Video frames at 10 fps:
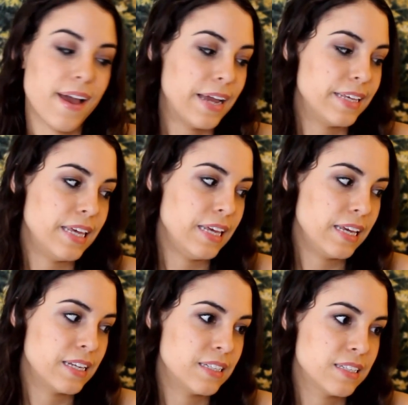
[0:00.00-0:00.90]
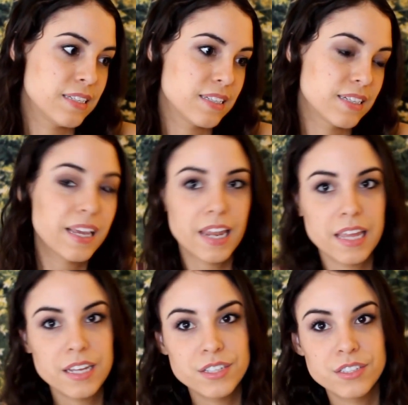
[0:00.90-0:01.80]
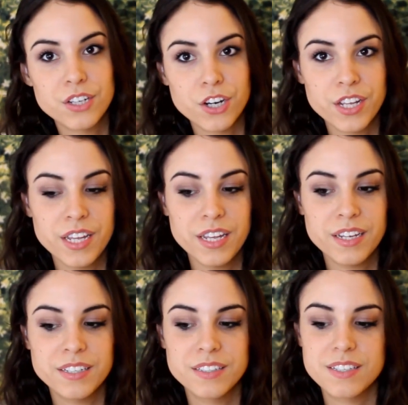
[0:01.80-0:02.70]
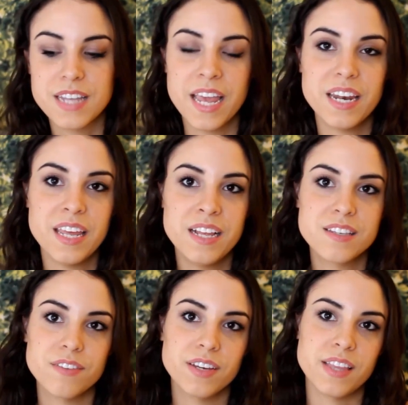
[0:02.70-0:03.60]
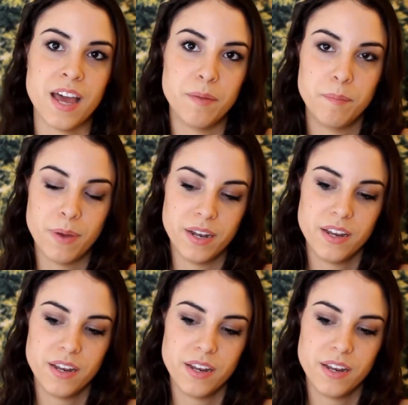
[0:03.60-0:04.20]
and hiking and getting dirty and sandy and stuff like that.